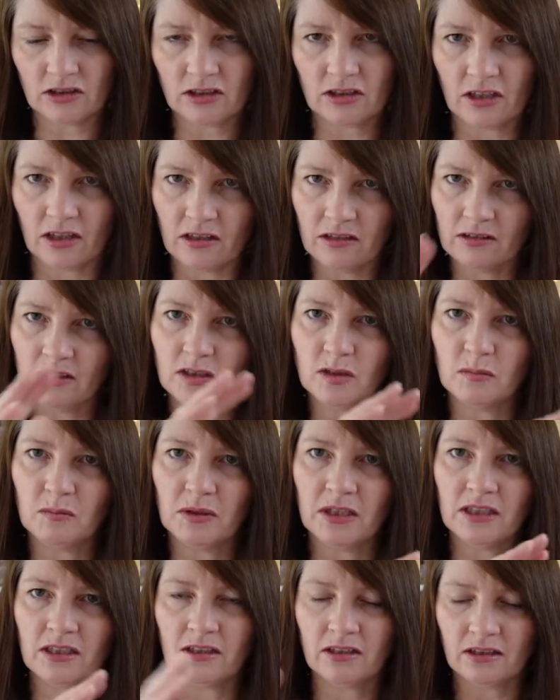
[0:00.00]
so you can
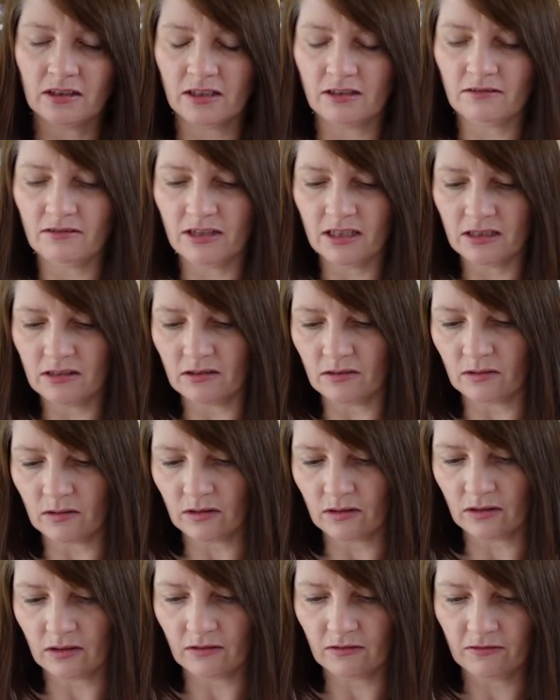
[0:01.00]
be at the thinner end or
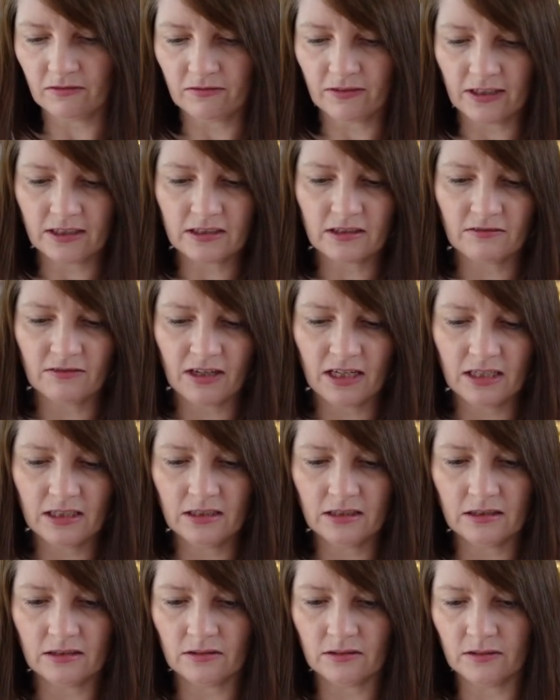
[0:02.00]
the fatter
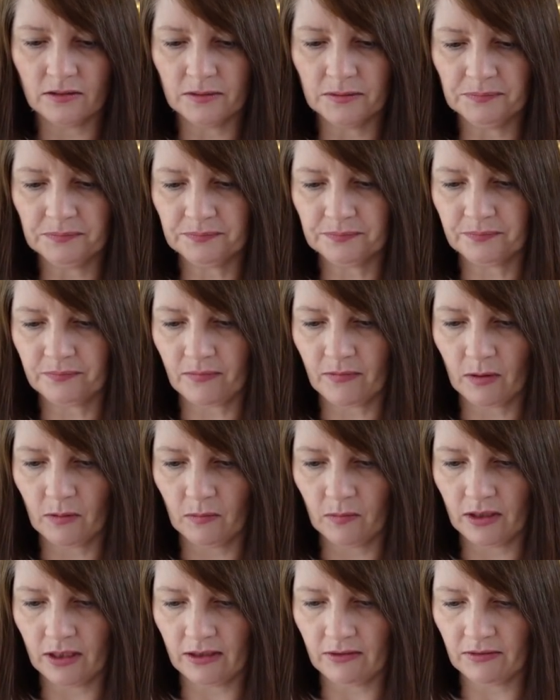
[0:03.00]
end or
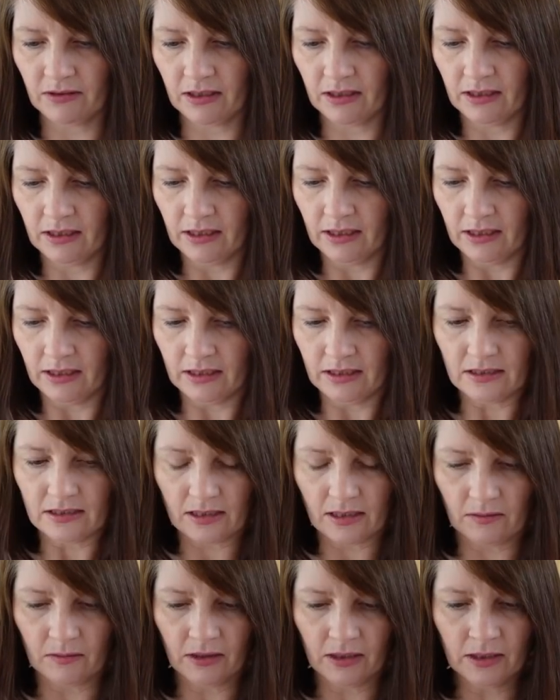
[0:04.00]
whatever.
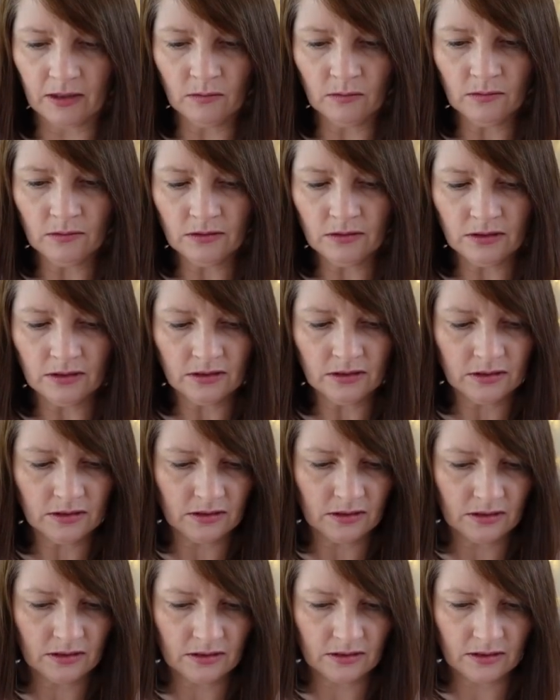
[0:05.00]
So I ordered
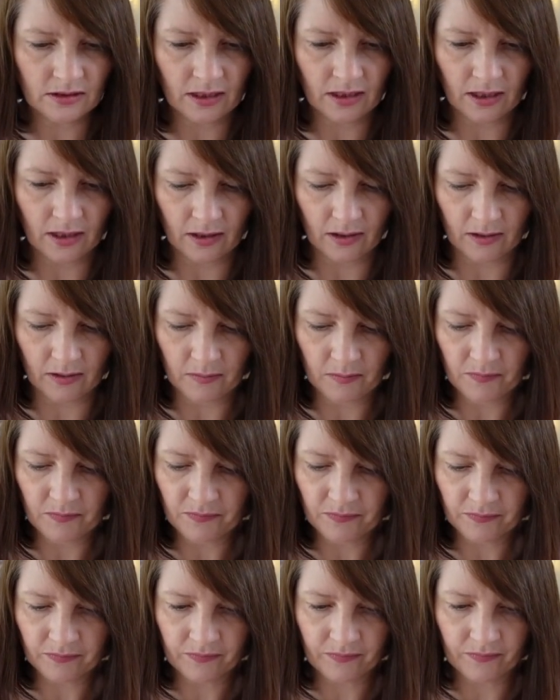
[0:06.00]
some,